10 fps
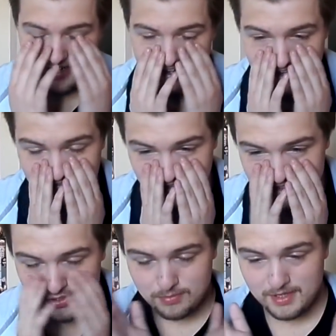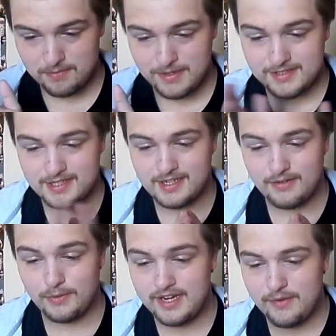I think it took me a bit to cl-
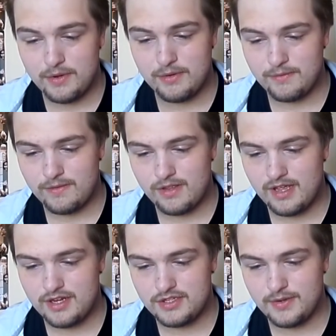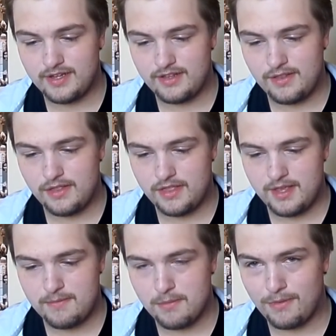when they were doing
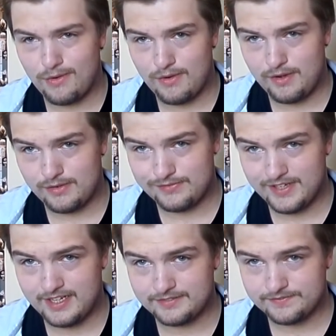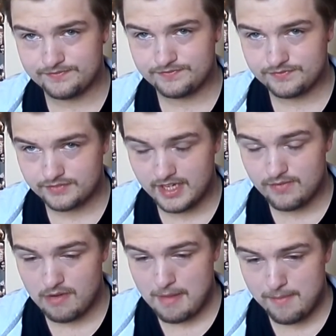the memorial thing
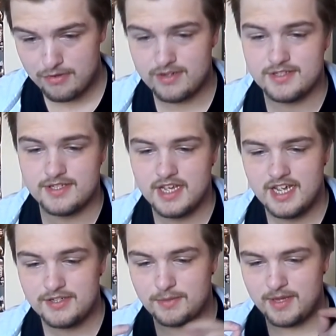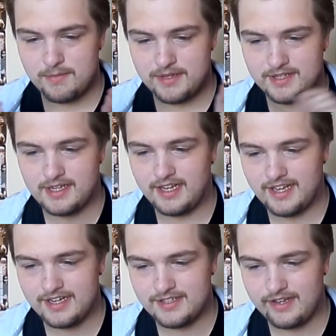in remembrance. It took me a bit to
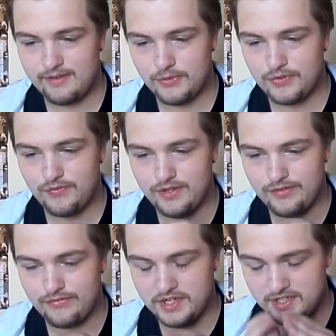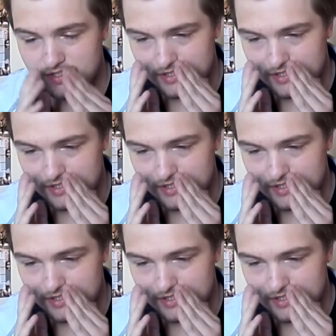click into it was Phil thing.